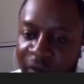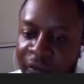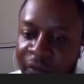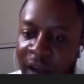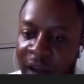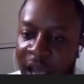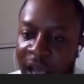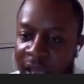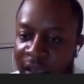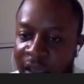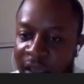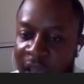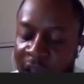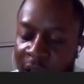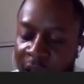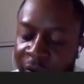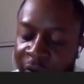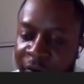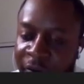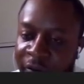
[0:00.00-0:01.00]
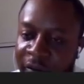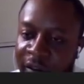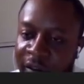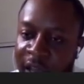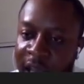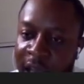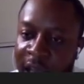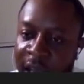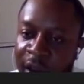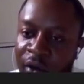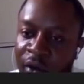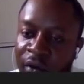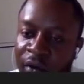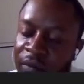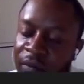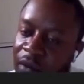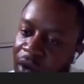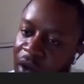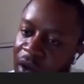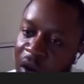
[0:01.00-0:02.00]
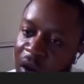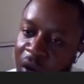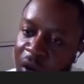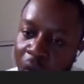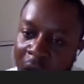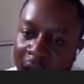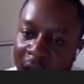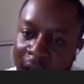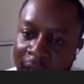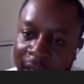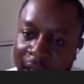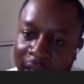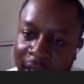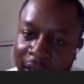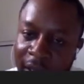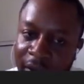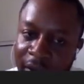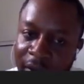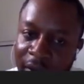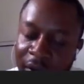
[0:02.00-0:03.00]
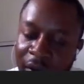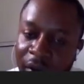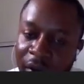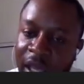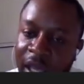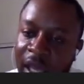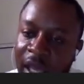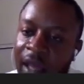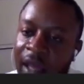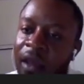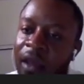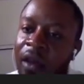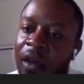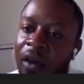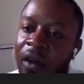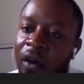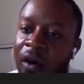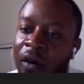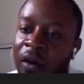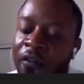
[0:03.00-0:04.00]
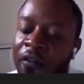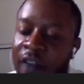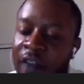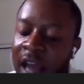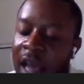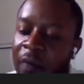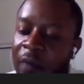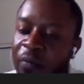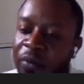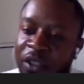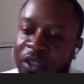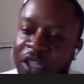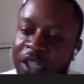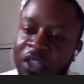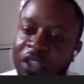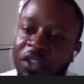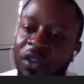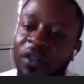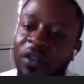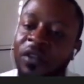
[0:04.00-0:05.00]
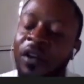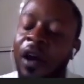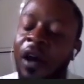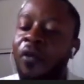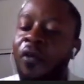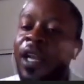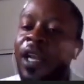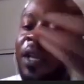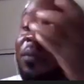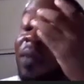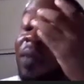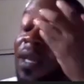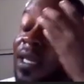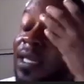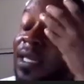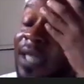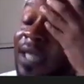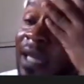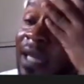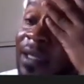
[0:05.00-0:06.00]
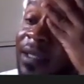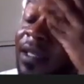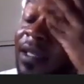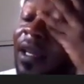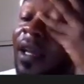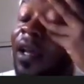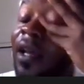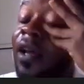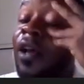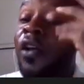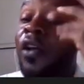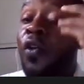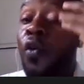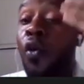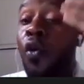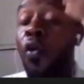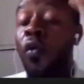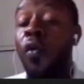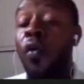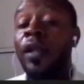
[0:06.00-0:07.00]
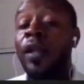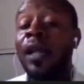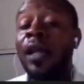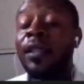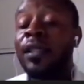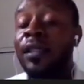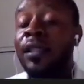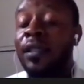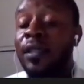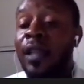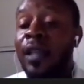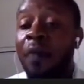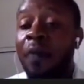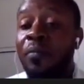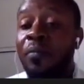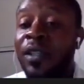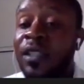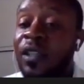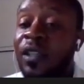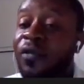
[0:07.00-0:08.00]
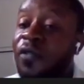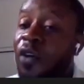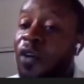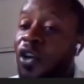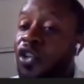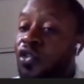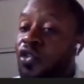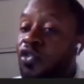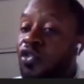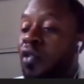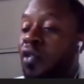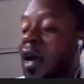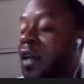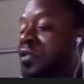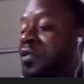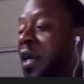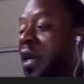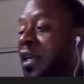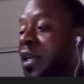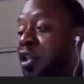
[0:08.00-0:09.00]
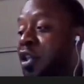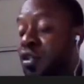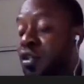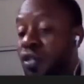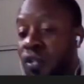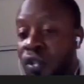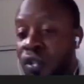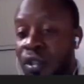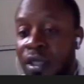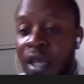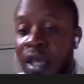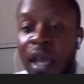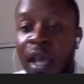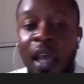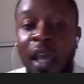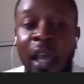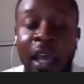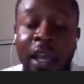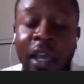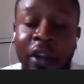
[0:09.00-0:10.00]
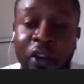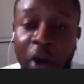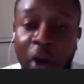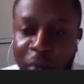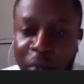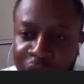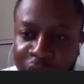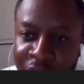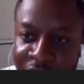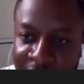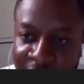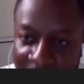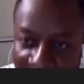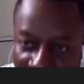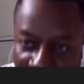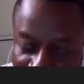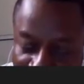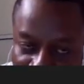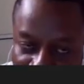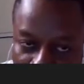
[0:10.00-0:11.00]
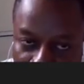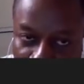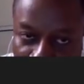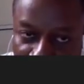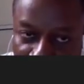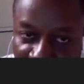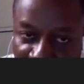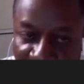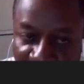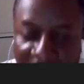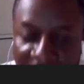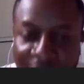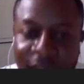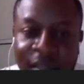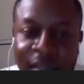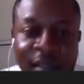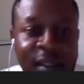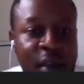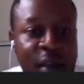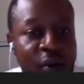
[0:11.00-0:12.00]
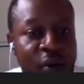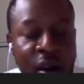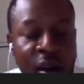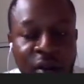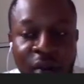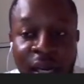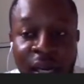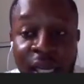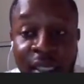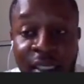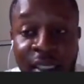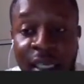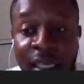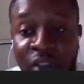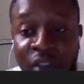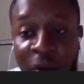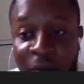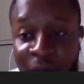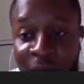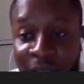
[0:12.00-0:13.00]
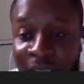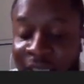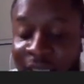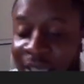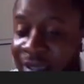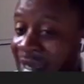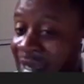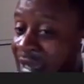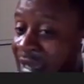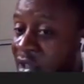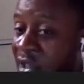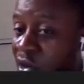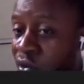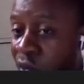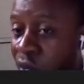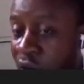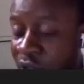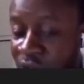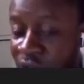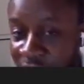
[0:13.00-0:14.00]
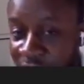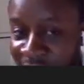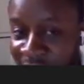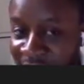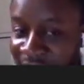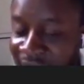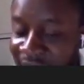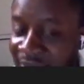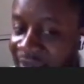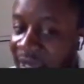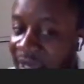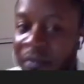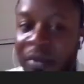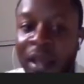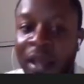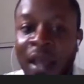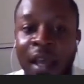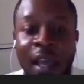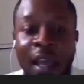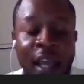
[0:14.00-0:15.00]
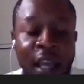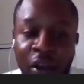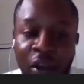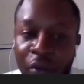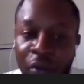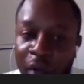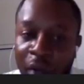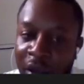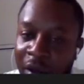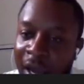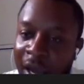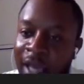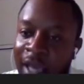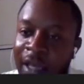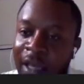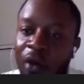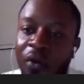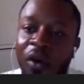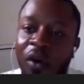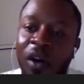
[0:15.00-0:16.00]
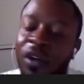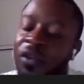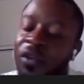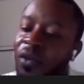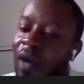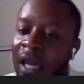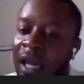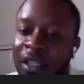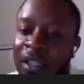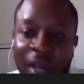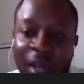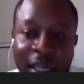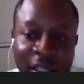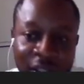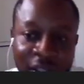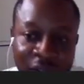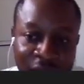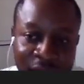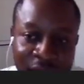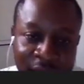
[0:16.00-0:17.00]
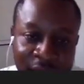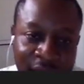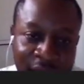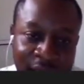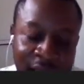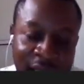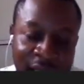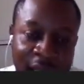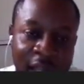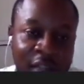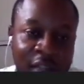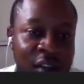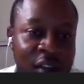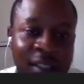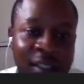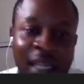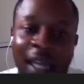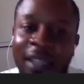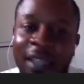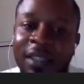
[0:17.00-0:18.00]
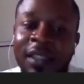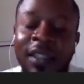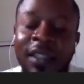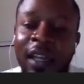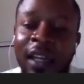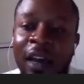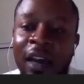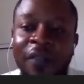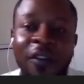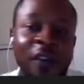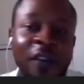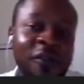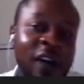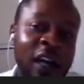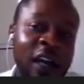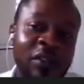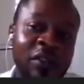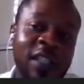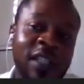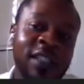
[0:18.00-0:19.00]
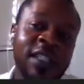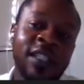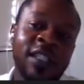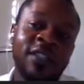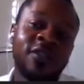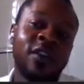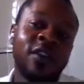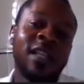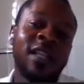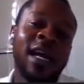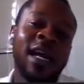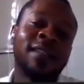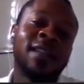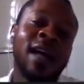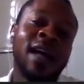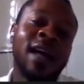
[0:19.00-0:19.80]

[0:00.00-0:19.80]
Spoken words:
Fly, F-L-Y, okay, on fly projection. Now what it means is that that is the ability for you to actually use a WGS. That is the word, when I say WGS now, is the world coordinate system. Anywhere you are in the world, you can actually use it just that the level of accuracy is not as